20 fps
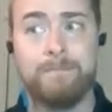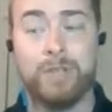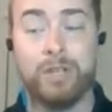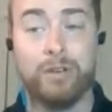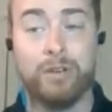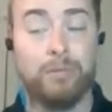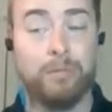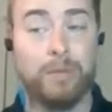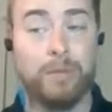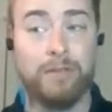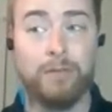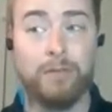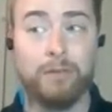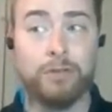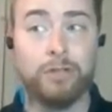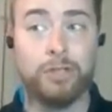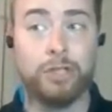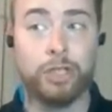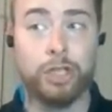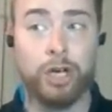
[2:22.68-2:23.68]
You know, my
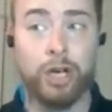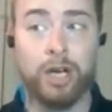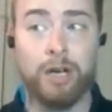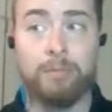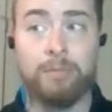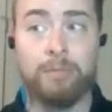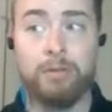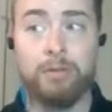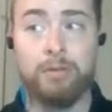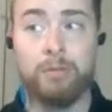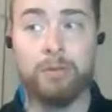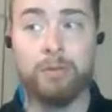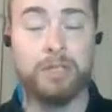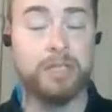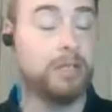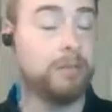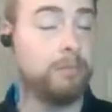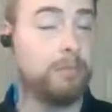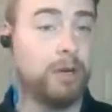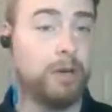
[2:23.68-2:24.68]
first job
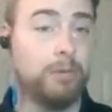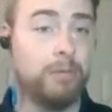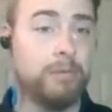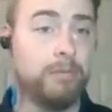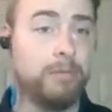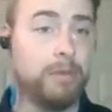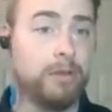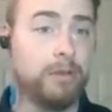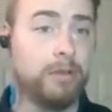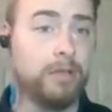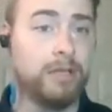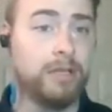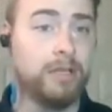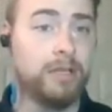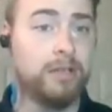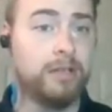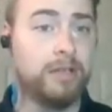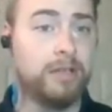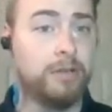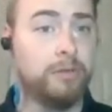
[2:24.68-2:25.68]
was an apartment
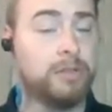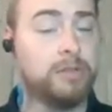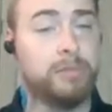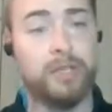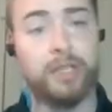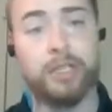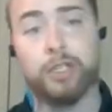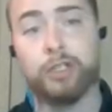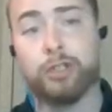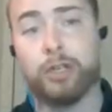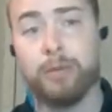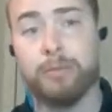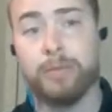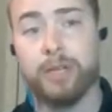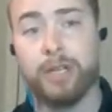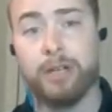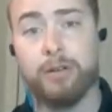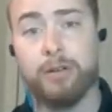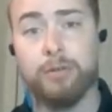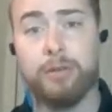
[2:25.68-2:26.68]
building. It was being
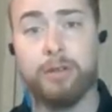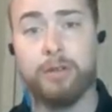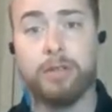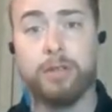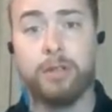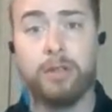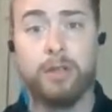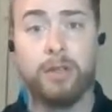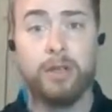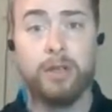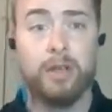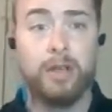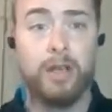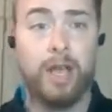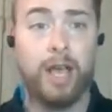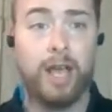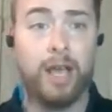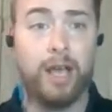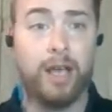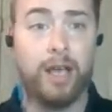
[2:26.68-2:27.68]
trimmed out.
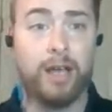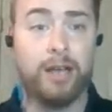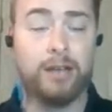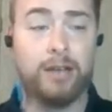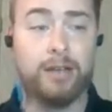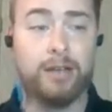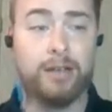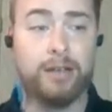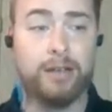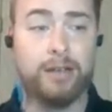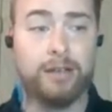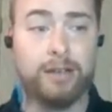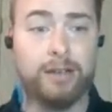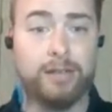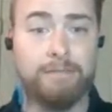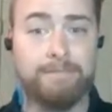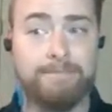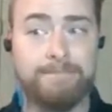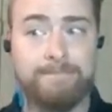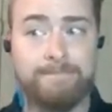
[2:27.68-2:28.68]
And
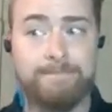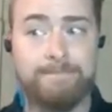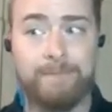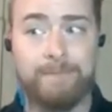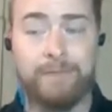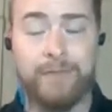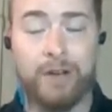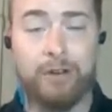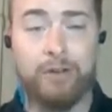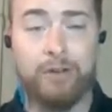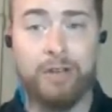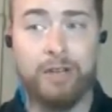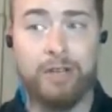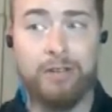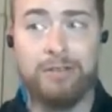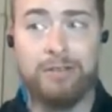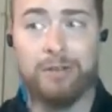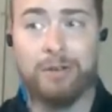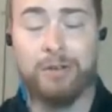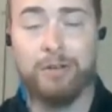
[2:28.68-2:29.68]

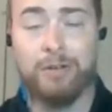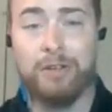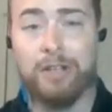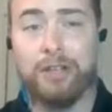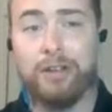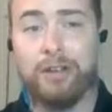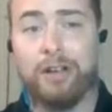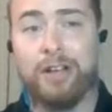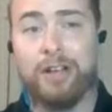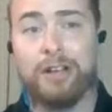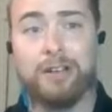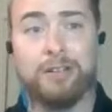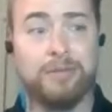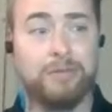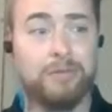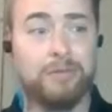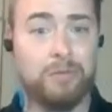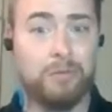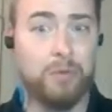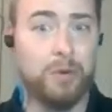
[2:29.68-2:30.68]
very early
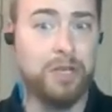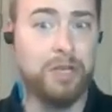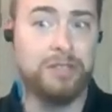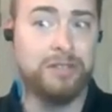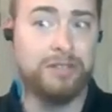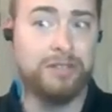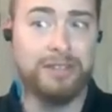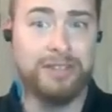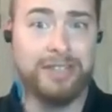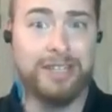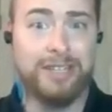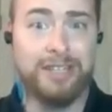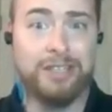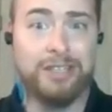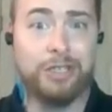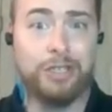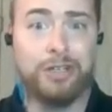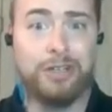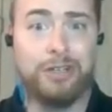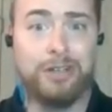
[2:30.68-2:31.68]
on, we started
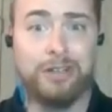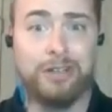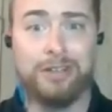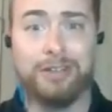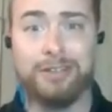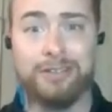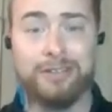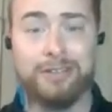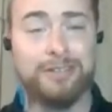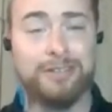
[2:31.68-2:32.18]
getting shocked.